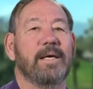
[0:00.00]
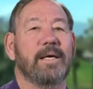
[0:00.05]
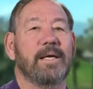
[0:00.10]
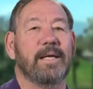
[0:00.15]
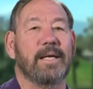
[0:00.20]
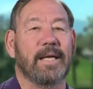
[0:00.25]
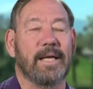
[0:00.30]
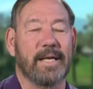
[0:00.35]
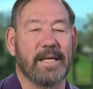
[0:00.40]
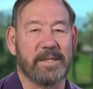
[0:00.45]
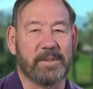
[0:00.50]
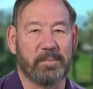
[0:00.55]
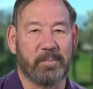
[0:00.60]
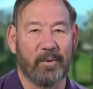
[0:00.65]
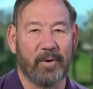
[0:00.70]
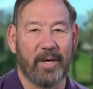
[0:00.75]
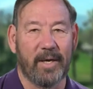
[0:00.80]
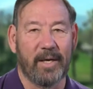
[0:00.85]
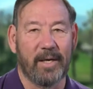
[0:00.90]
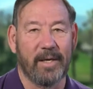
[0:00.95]
Let us
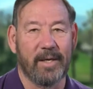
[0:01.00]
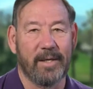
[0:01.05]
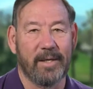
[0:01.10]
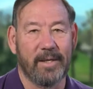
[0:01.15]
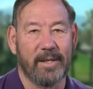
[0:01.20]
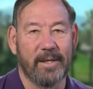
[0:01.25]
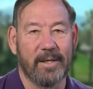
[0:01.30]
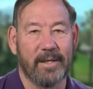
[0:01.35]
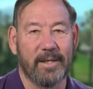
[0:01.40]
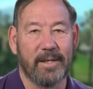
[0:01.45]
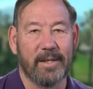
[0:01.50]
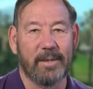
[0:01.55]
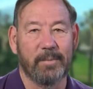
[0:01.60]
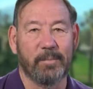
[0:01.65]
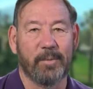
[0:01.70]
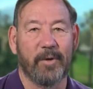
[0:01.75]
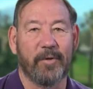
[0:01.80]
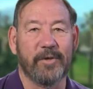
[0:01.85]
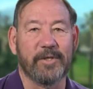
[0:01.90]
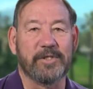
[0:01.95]
pray.
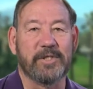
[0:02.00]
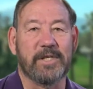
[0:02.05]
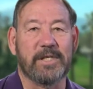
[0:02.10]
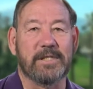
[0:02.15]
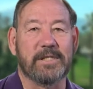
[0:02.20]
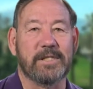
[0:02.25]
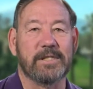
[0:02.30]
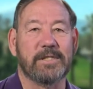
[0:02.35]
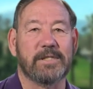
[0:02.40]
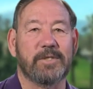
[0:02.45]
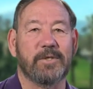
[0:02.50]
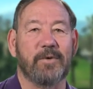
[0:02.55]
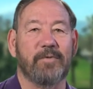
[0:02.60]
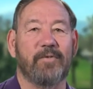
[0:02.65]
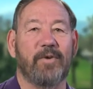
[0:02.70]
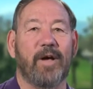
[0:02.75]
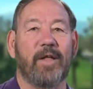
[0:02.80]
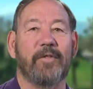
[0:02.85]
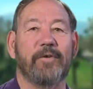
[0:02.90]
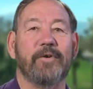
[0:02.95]
Brother Jesus, your
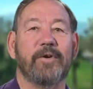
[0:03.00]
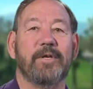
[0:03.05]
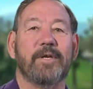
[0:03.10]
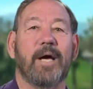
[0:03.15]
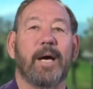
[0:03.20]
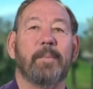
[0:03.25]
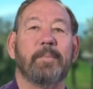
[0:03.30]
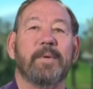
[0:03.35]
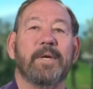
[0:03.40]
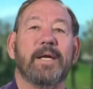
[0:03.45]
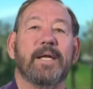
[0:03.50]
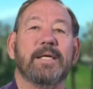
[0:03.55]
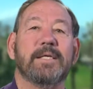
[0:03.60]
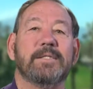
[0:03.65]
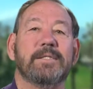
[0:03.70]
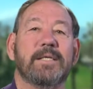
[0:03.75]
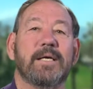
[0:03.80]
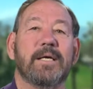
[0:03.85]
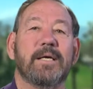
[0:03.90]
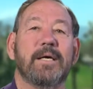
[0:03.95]
Father adopted
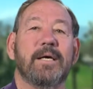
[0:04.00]
us,